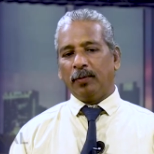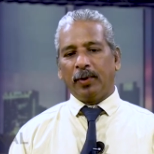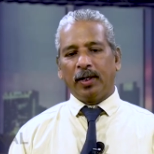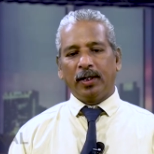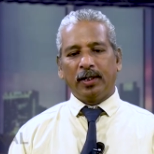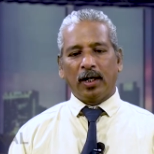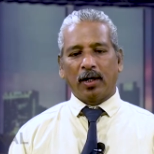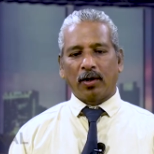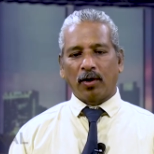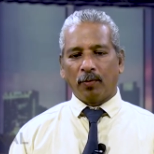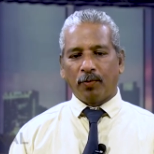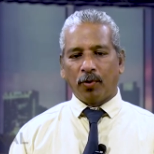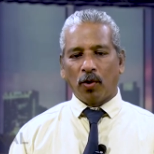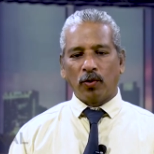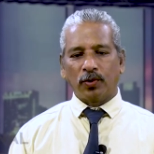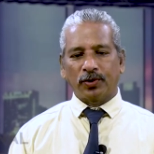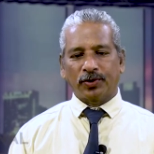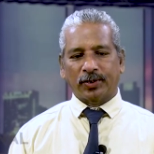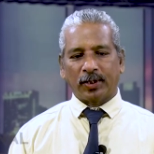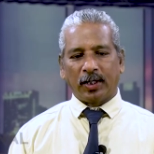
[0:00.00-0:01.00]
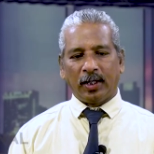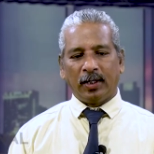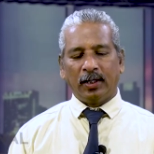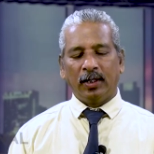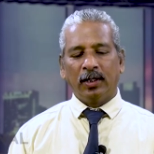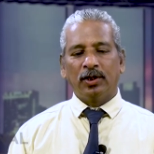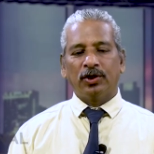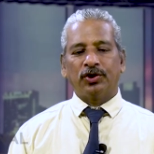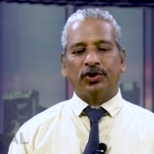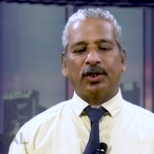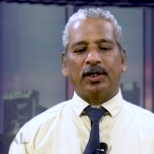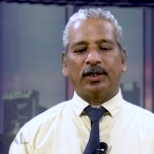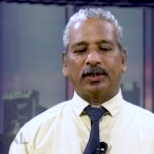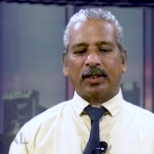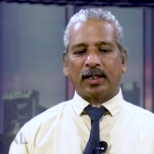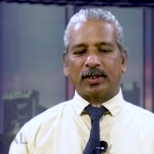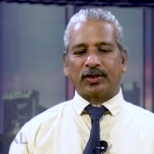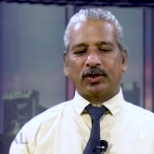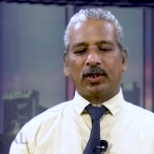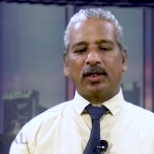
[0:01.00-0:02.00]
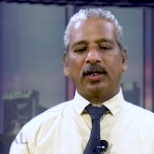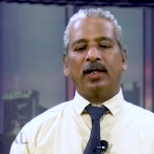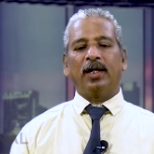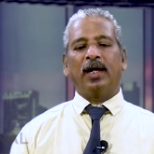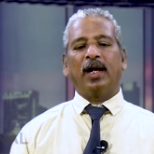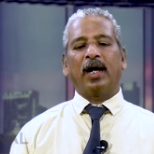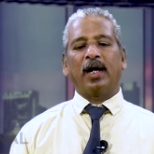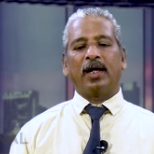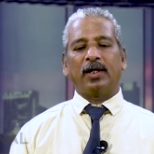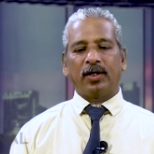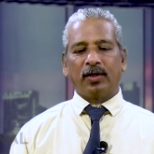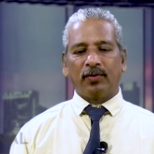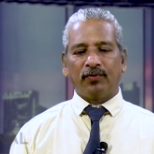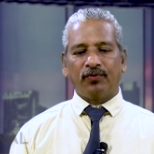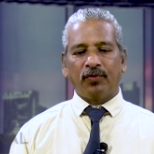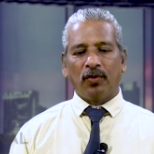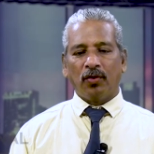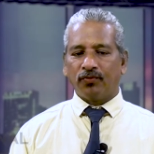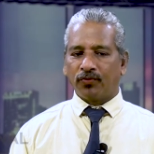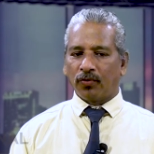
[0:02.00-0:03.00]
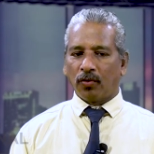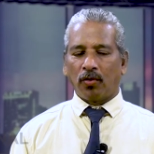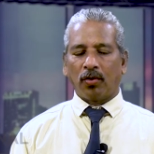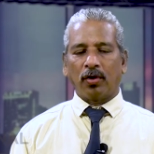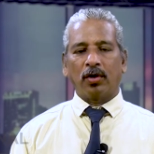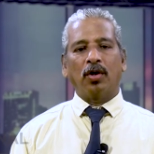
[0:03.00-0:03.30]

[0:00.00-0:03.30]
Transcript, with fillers: media reports said she tested negative for